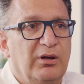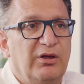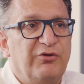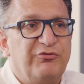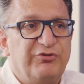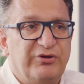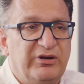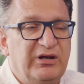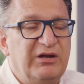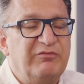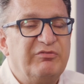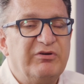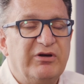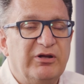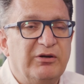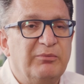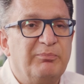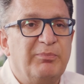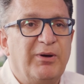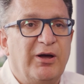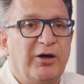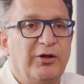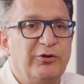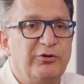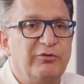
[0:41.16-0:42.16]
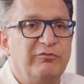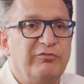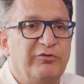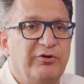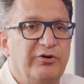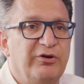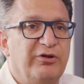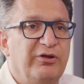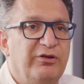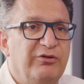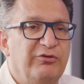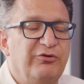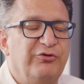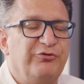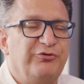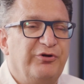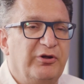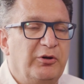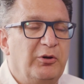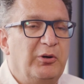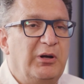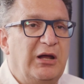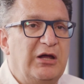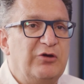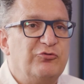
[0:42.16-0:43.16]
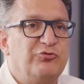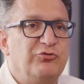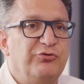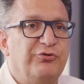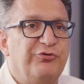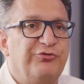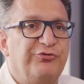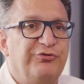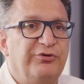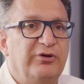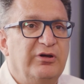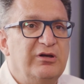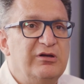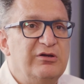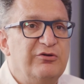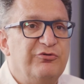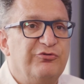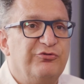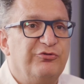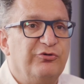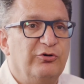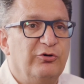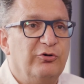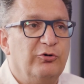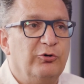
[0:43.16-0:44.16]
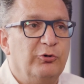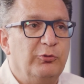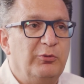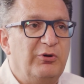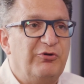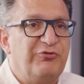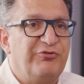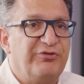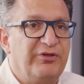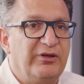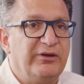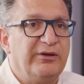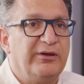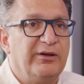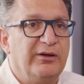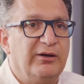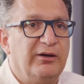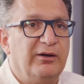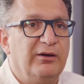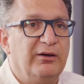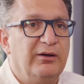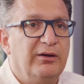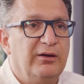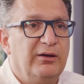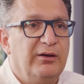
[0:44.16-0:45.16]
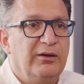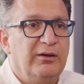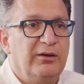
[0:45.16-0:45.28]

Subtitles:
A significant part of these regulations is always thinking